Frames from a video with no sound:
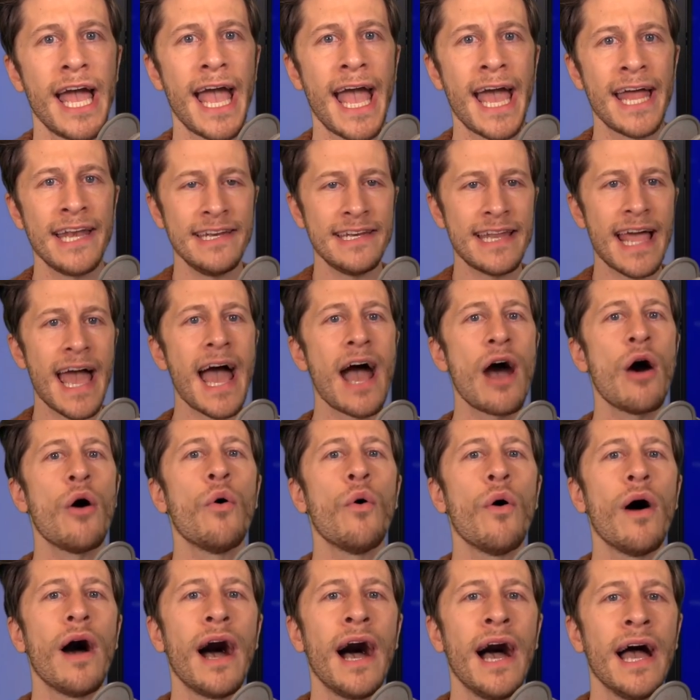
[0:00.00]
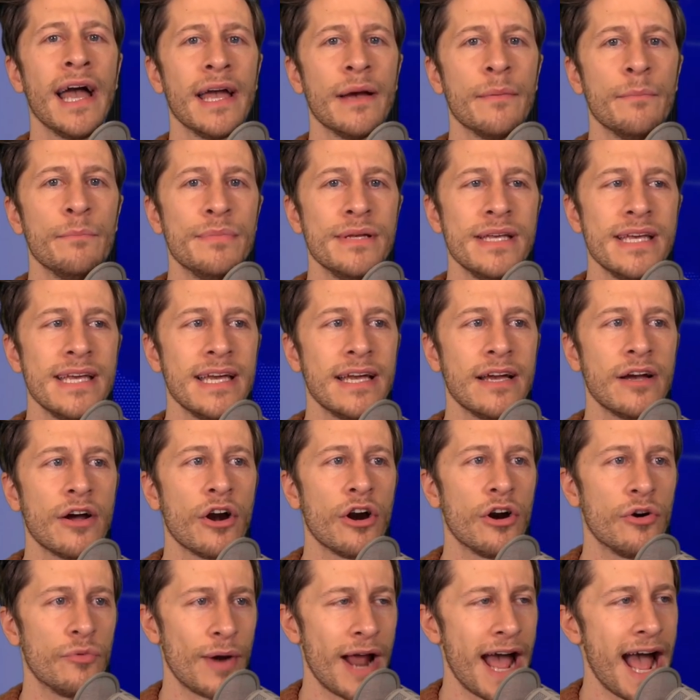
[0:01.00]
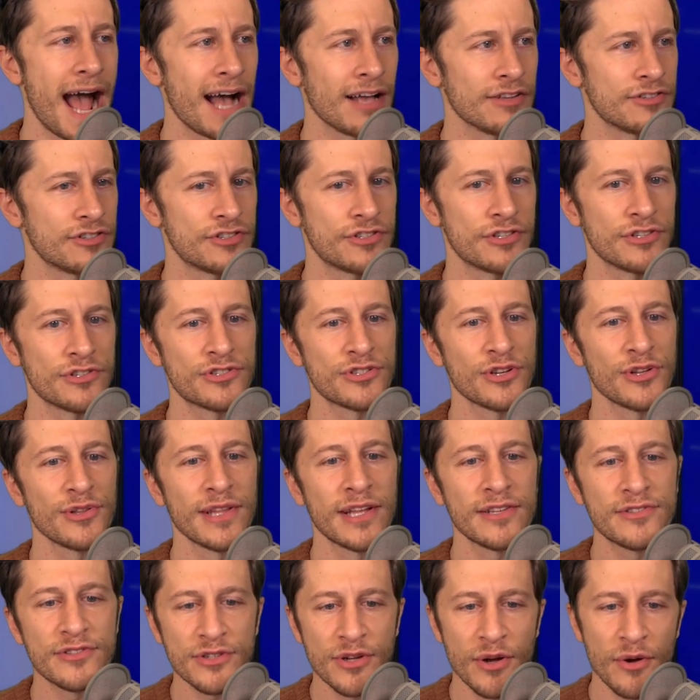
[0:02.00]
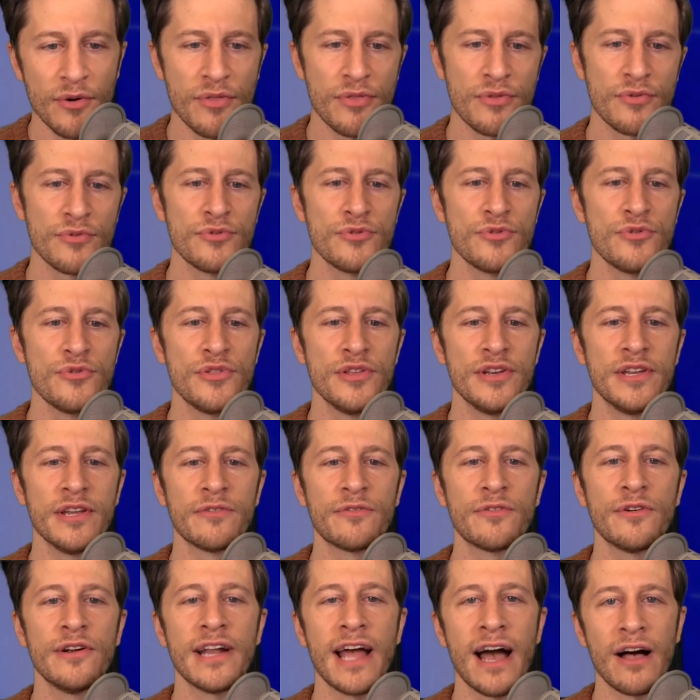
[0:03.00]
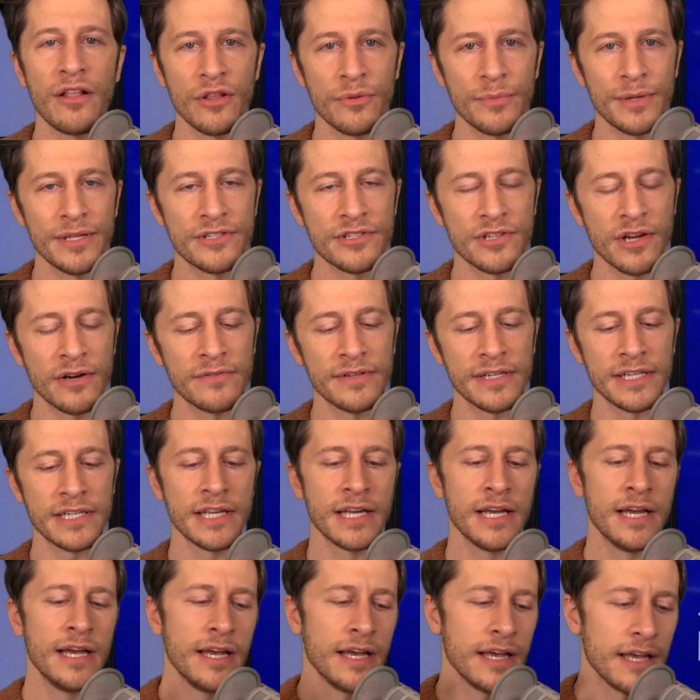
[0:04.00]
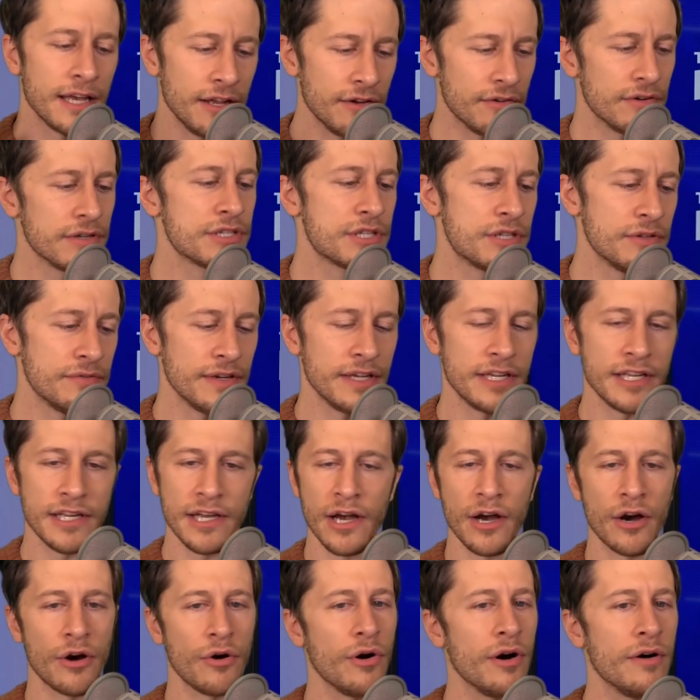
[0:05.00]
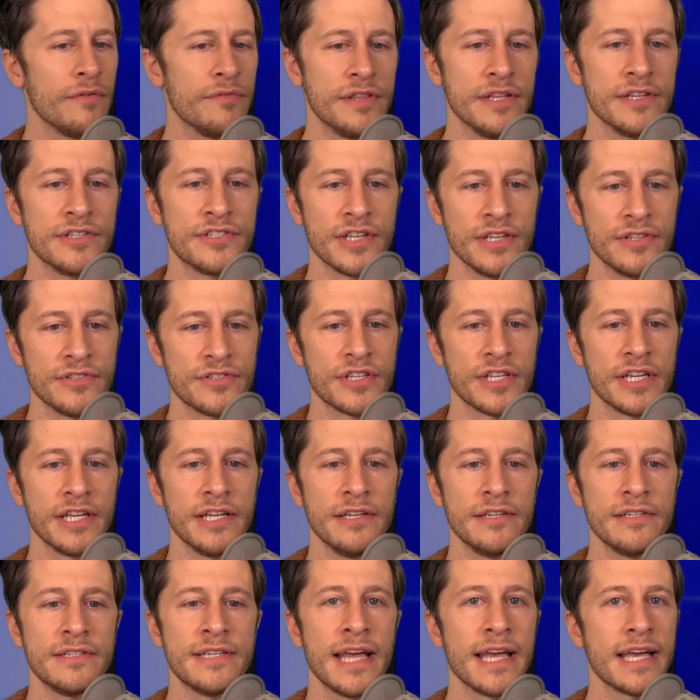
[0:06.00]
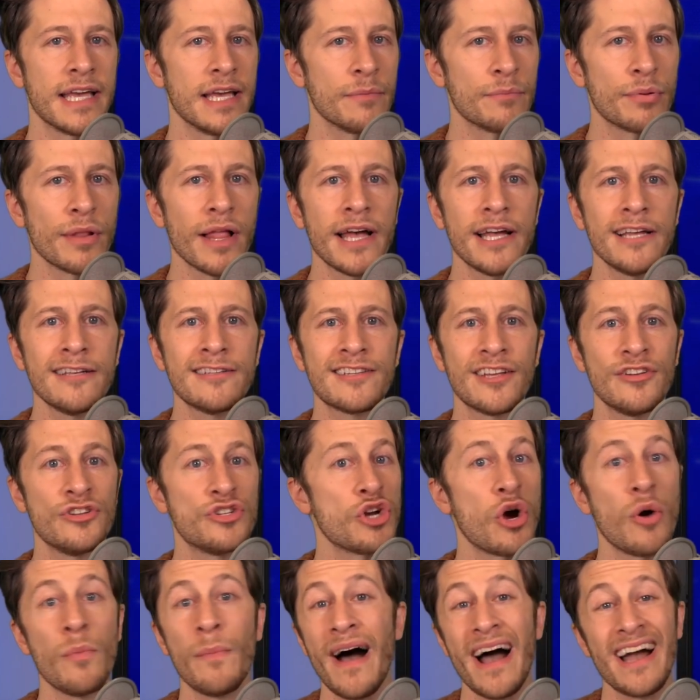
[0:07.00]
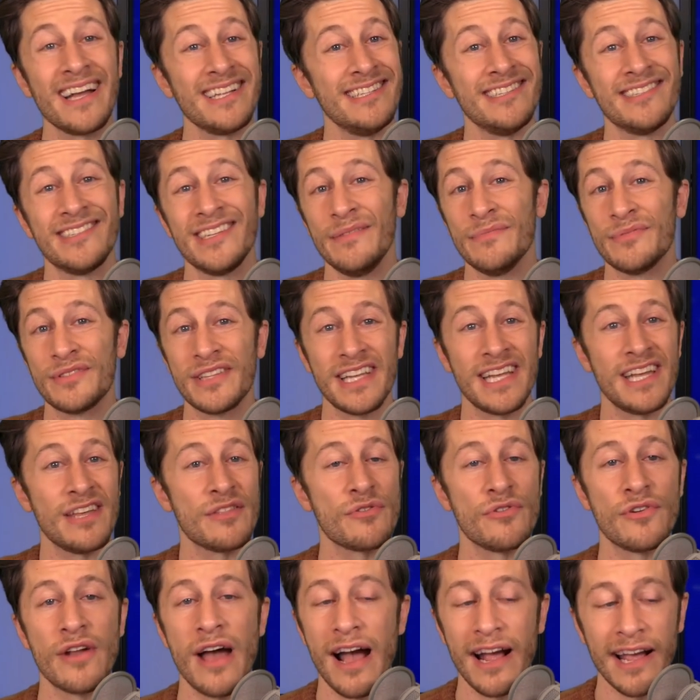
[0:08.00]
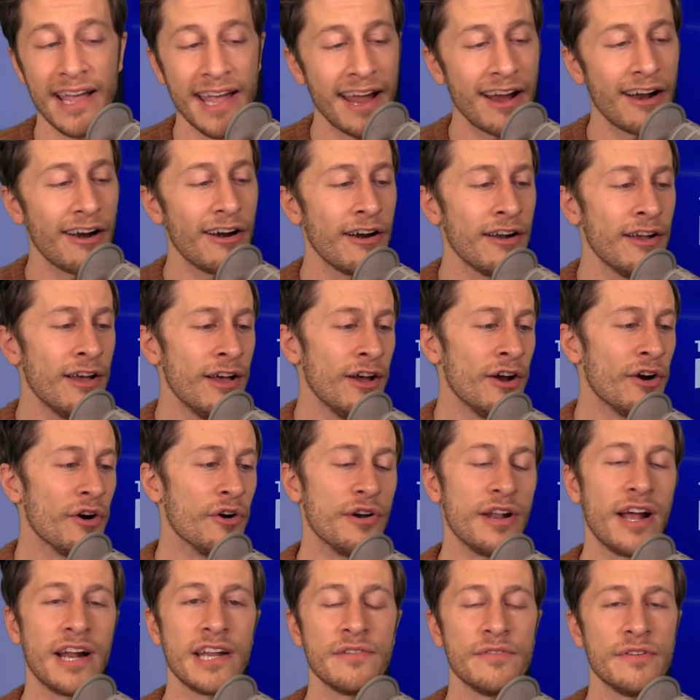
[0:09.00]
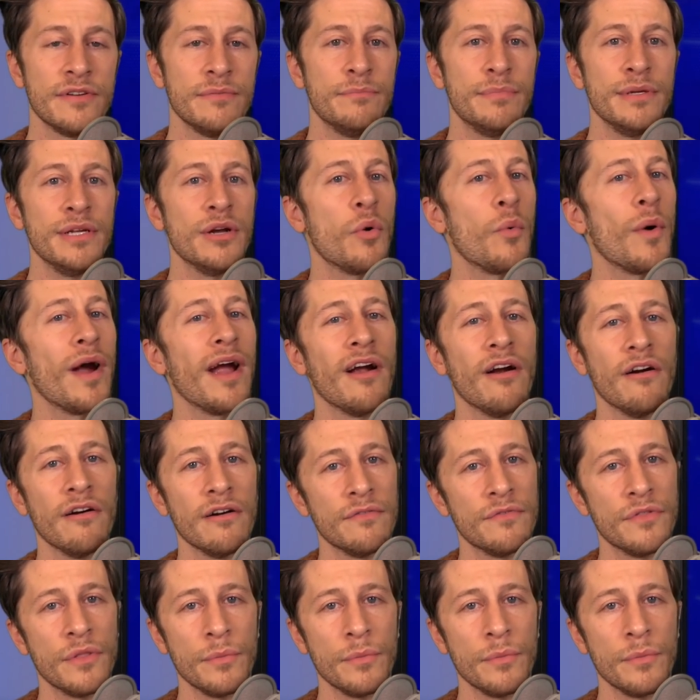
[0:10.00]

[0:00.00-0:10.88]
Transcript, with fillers: And now I am being harassed. So let's go through the different elements of it. Here is the video of this incident taking place, and Joe Biden seems to either not care or not even be aware of the